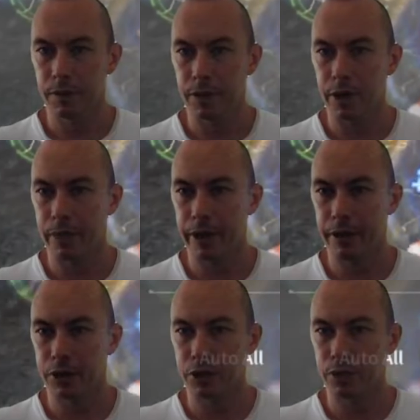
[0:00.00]
here we go. We're getting
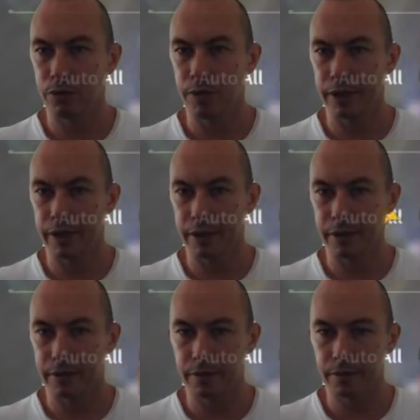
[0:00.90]
the shield right
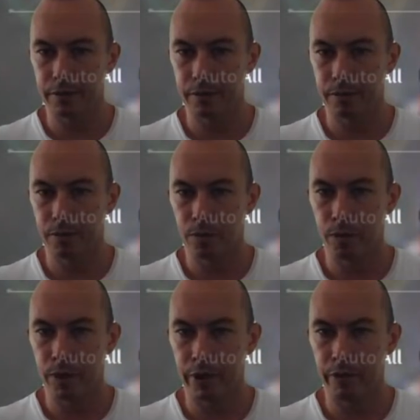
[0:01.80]
down.
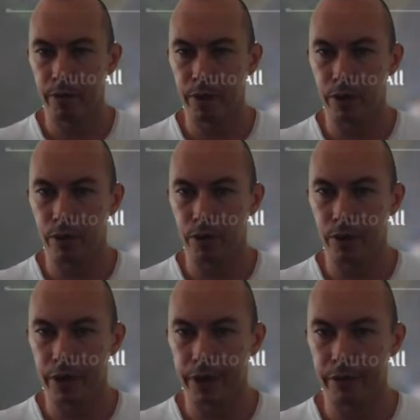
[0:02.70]
Put everyone on auto
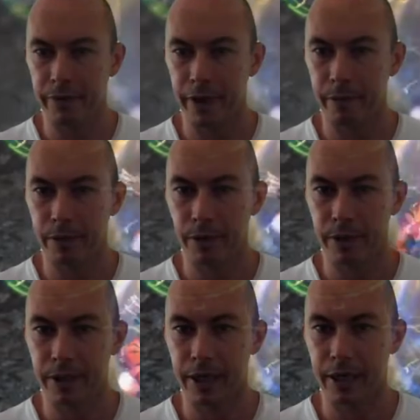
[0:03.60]
except for Emma so we can
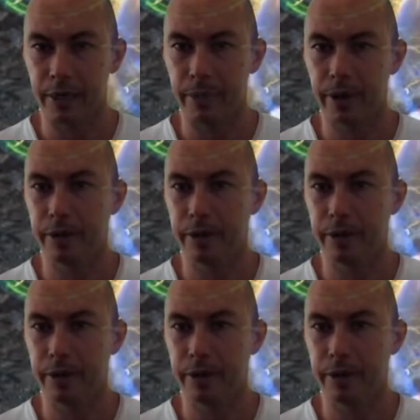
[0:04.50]
take out the bug.